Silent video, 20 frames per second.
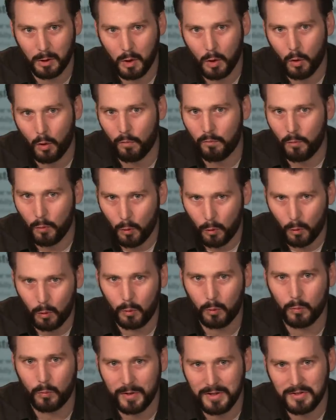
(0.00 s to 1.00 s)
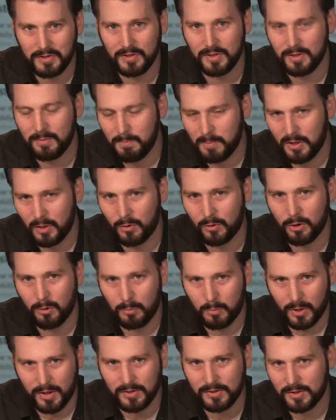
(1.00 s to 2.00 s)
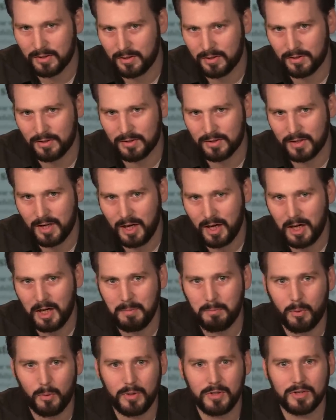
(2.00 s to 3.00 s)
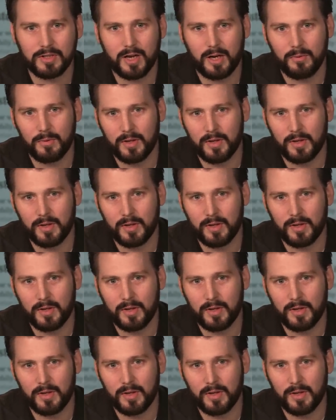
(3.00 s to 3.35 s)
of all recent imperial presidents, he points out